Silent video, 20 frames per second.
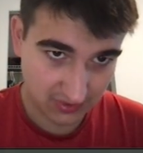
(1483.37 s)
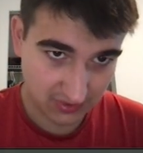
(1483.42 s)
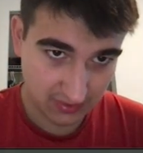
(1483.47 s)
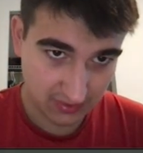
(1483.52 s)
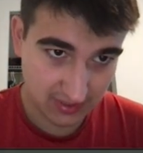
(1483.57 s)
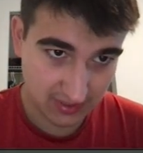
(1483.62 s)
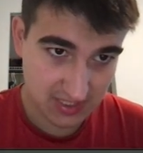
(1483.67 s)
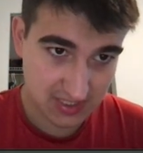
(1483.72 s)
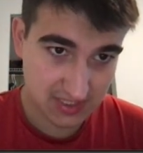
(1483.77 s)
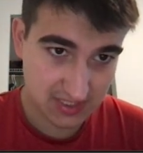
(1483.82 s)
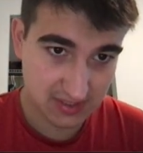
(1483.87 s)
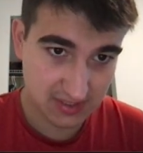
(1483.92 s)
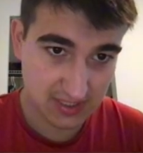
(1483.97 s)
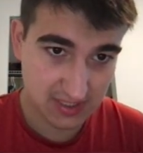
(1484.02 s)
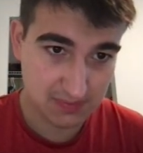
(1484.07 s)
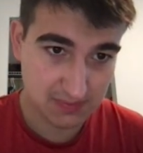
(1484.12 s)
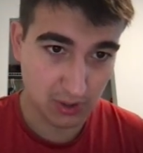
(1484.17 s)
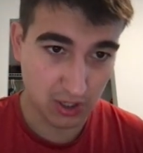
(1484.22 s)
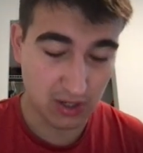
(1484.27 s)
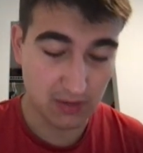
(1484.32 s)

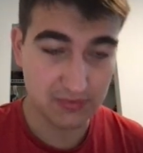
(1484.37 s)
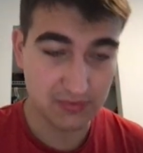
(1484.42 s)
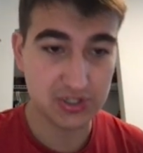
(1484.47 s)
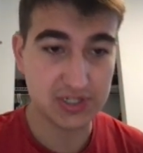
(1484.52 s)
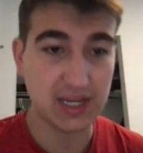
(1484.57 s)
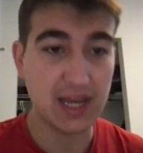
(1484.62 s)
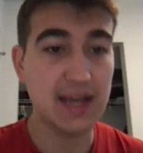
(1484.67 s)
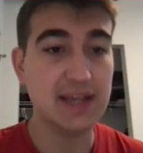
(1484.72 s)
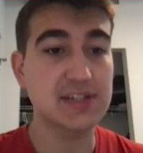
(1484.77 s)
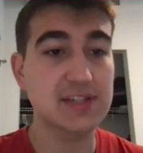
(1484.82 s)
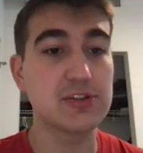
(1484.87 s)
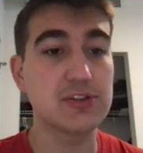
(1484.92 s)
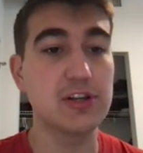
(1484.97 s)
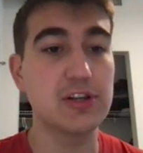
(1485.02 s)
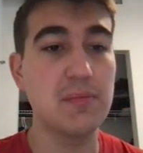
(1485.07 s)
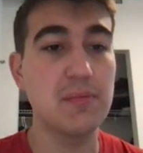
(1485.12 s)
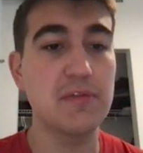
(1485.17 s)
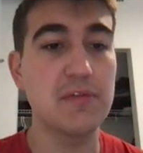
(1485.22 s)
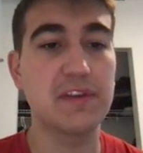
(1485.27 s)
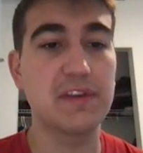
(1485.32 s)
this problem just asks the
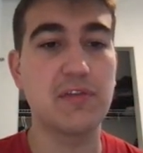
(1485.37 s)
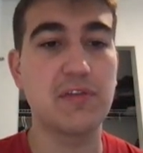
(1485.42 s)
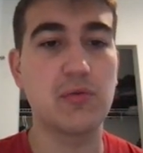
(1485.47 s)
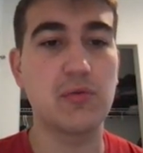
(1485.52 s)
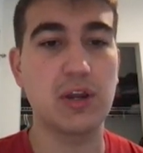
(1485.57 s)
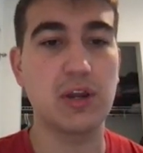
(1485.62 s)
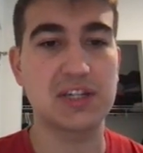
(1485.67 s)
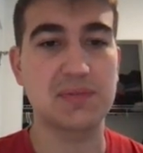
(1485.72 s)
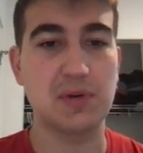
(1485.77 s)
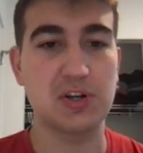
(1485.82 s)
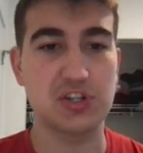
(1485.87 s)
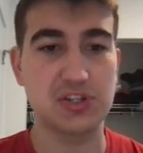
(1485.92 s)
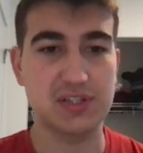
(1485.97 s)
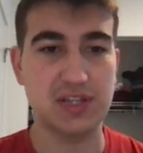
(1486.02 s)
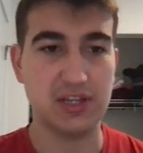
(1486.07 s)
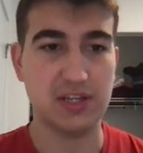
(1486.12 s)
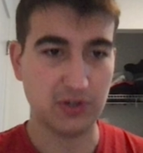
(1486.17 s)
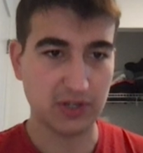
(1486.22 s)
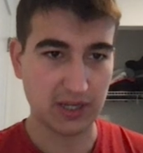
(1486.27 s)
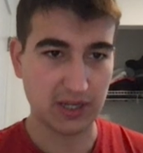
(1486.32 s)
number of different expressions
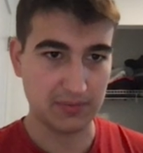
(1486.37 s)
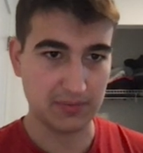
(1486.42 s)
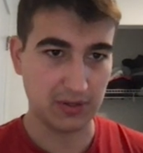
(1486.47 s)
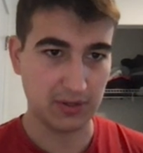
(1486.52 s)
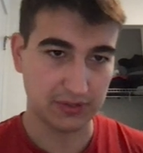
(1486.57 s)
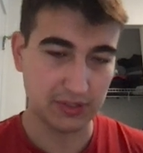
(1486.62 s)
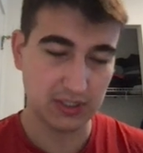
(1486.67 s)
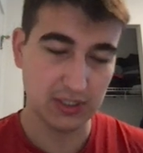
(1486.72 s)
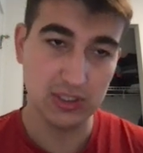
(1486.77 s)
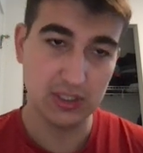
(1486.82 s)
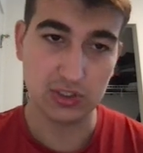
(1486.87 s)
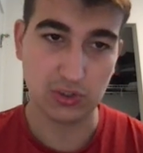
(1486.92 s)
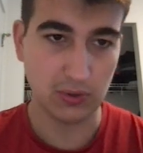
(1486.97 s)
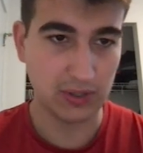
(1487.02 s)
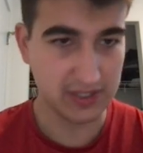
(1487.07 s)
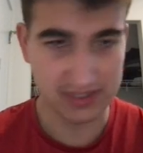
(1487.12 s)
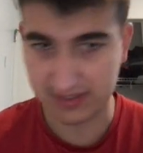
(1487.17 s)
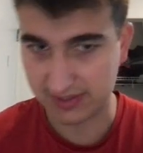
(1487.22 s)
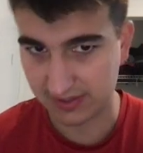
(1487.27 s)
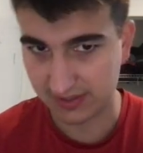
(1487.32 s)
that you can build. So what
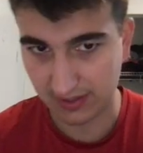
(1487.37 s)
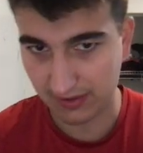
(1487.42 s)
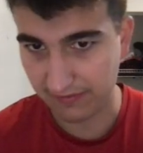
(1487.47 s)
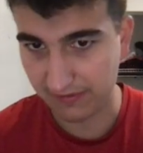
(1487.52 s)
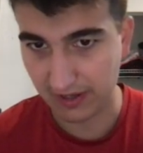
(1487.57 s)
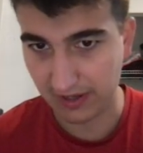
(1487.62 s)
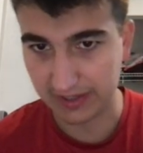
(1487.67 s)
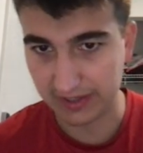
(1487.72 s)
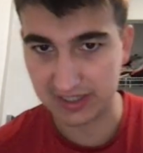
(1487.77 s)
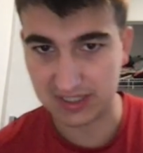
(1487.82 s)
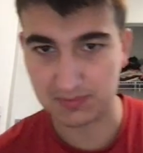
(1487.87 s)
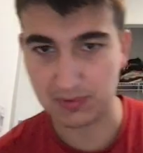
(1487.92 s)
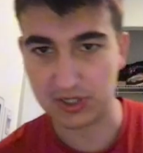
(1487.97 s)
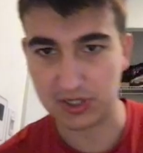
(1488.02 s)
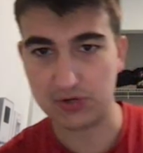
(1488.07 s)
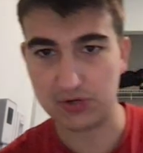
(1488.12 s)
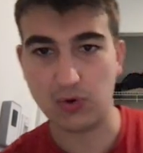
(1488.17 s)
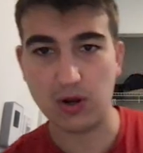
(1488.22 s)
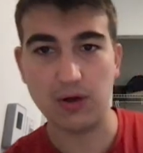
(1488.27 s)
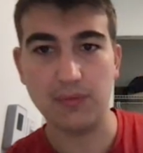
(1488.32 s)
is a valid
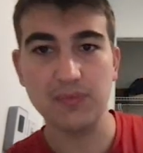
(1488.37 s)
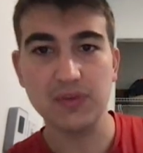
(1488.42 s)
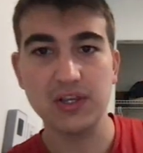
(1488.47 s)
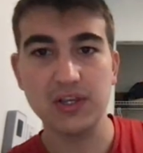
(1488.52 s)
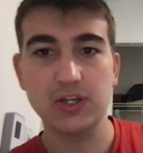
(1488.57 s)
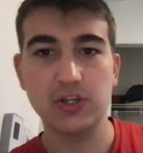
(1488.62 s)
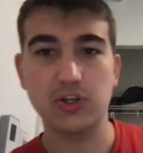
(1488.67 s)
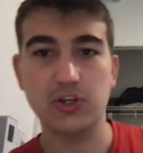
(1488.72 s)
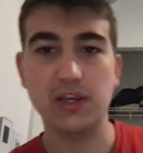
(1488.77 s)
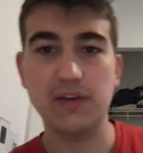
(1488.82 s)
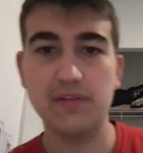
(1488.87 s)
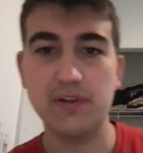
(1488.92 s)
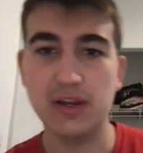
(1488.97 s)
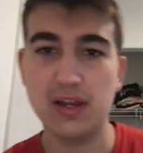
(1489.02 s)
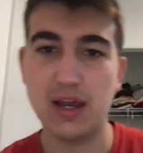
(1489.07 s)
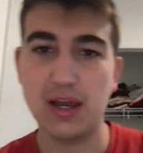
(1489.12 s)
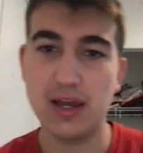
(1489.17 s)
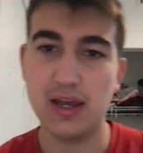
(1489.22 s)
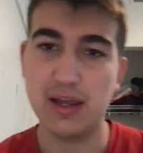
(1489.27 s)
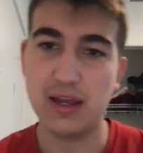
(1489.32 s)
expression? Well, you're given
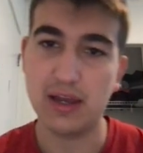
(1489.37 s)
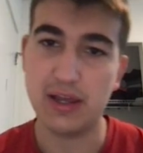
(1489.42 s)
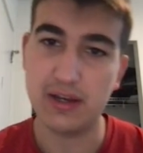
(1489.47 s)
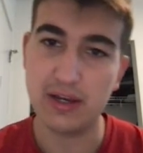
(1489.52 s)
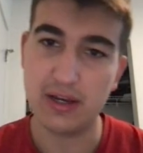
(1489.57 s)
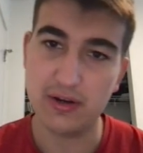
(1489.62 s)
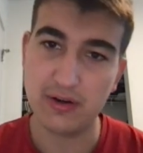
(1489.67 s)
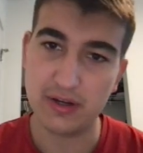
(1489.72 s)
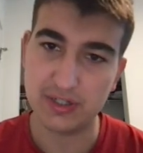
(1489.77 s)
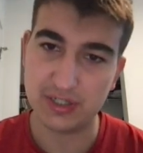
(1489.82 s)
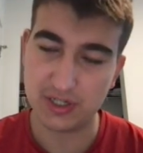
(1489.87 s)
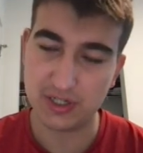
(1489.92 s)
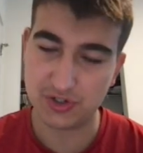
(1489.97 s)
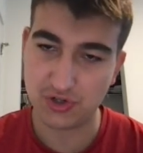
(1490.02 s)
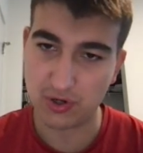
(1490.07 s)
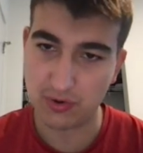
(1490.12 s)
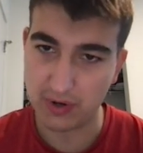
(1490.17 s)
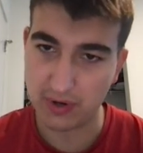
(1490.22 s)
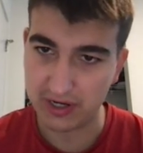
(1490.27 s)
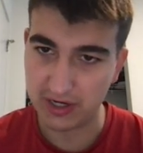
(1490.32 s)
an
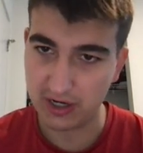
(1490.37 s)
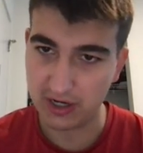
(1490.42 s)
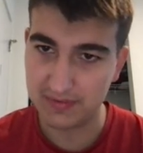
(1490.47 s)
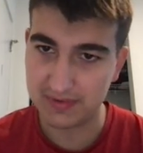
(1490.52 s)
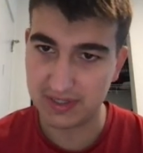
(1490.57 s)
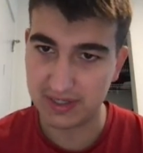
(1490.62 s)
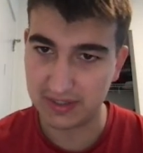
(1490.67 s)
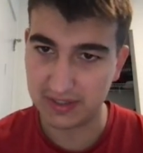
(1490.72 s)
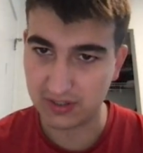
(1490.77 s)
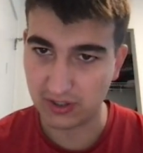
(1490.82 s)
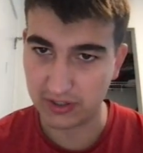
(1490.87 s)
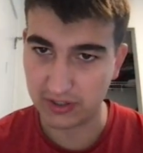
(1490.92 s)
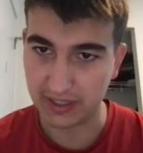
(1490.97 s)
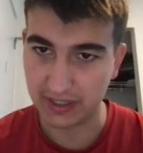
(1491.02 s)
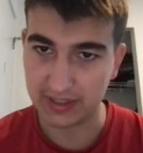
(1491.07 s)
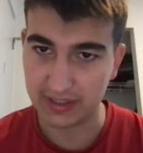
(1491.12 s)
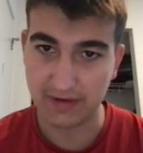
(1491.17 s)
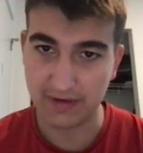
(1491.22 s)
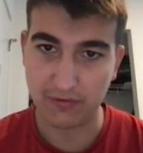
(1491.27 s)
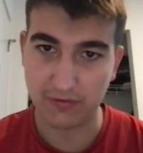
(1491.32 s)
integer array nums and a target.
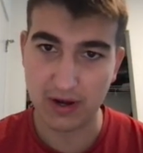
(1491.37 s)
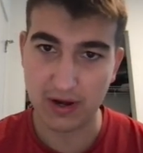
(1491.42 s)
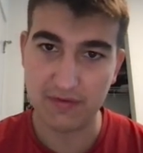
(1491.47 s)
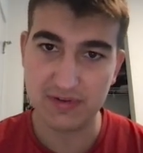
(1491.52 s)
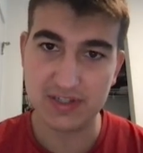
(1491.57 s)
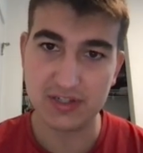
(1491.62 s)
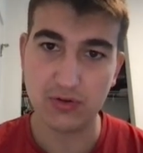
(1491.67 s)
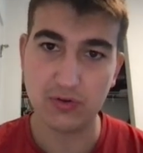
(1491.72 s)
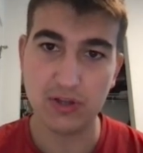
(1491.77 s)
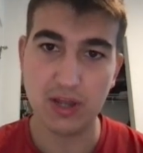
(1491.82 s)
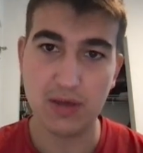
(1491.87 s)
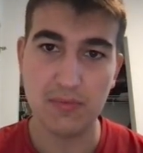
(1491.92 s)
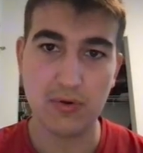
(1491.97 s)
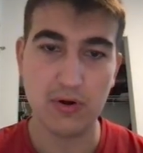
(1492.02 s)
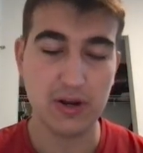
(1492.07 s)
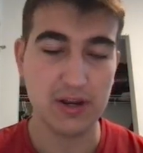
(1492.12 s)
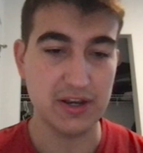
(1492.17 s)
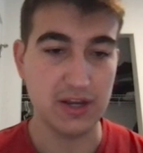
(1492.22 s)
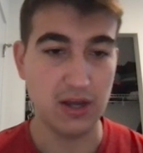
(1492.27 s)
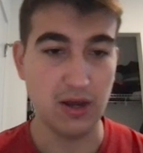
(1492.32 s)
And for every single
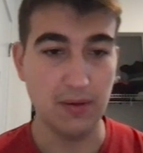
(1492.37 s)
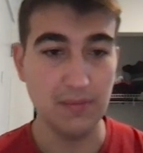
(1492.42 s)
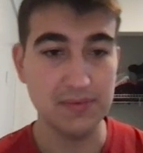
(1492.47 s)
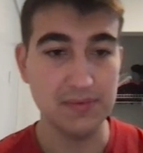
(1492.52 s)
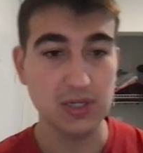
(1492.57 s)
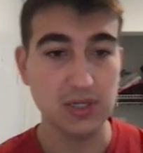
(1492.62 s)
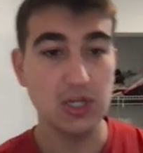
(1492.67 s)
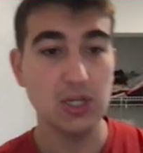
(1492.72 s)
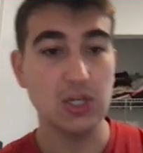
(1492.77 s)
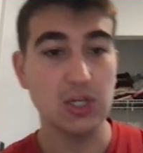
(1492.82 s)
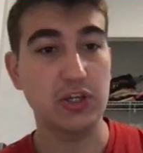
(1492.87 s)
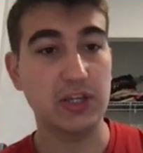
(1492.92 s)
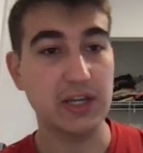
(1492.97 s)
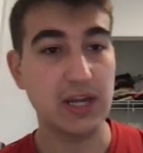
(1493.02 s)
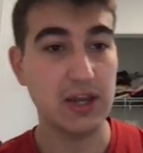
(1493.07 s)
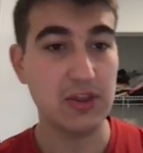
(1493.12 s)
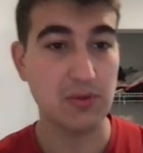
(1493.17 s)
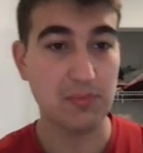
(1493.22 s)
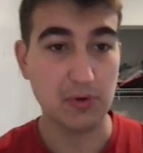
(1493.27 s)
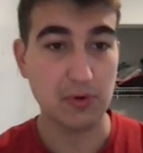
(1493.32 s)
number in nums, you can
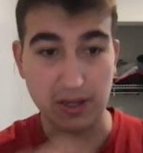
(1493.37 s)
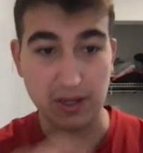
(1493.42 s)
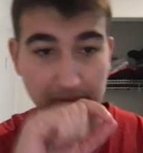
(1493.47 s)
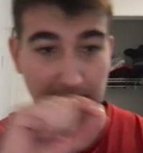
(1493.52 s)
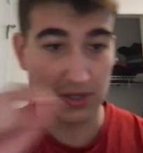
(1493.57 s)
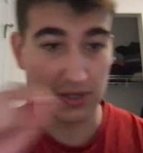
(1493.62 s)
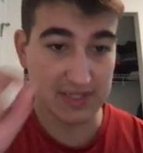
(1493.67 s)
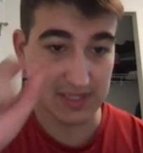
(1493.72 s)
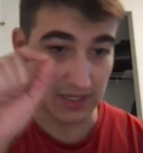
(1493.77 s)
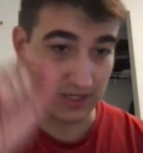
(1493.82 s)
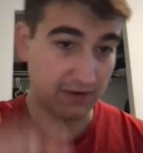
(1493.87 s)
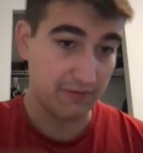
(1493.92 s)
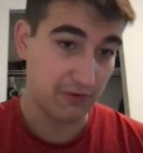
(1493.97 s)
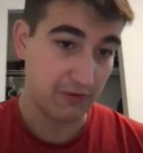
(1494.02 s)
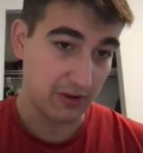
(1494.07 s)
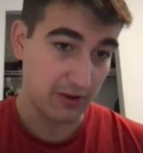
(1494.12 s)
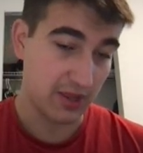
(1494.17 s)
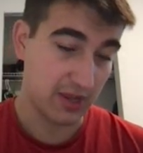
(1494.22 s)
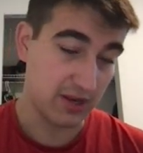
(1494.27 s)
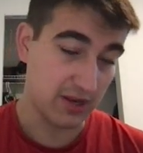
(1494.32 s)
either put a plus sign in front
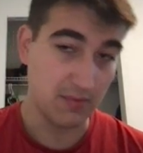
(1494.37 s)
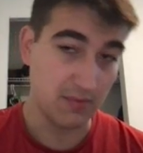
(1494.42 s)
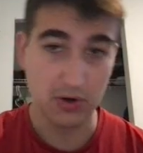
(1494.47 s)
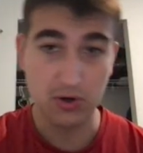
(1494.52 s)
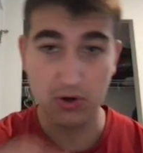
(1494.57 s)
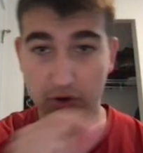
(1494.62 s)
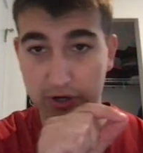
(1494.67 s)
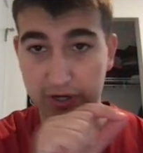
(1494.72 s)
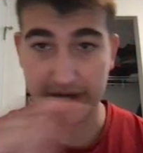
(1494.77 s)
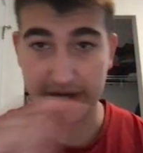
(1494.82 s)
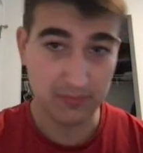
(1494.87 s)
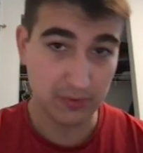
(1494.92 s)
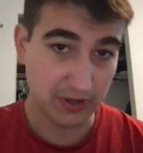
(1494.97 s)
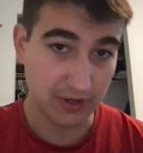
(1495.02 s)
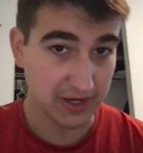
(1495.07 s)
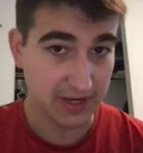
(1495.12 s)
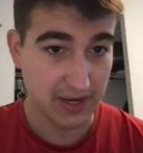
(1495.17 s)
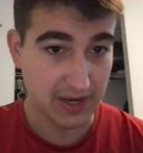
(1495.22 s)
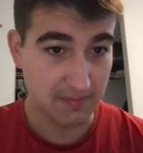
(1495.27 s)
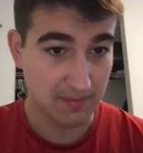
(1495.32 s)
of that number, or you can put
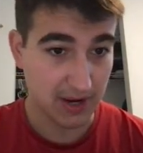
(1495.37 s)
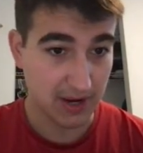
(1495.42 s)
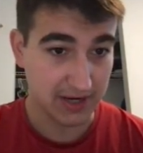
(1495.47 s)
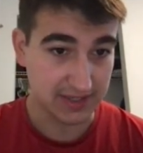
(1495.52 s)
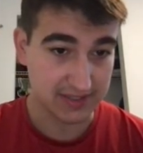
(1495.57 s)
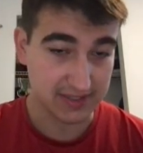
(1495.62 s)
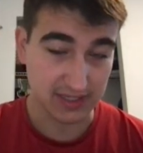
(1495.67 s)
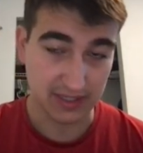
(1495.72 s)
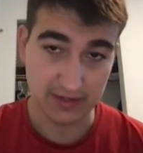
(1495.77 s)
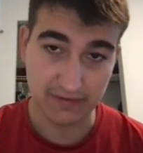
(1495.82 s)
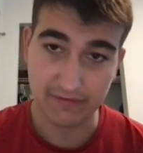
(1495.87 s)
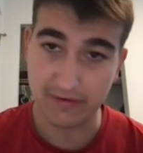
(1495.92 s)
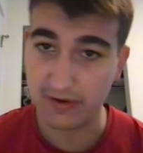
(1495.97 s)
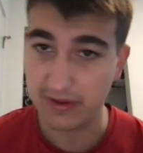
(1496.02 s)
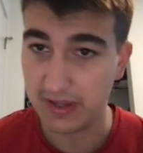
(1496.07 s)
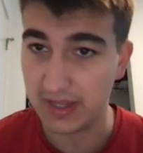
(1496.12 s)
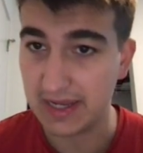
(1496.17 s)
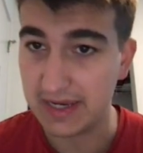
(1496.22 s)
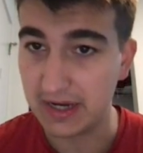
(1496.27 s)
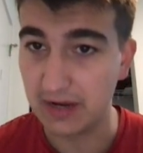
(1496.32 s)
a minus sign in front
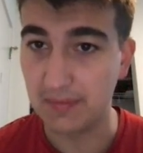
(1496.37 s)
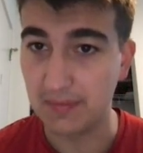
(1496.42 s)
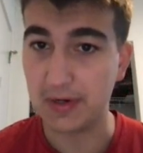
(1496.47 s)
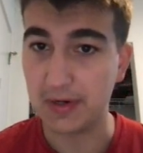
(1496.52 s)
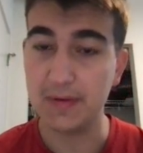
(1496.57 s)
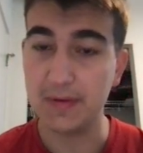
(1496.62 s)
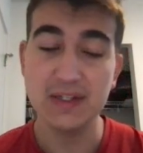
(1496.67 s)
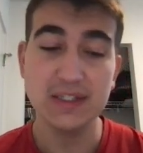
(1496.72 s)
of that number.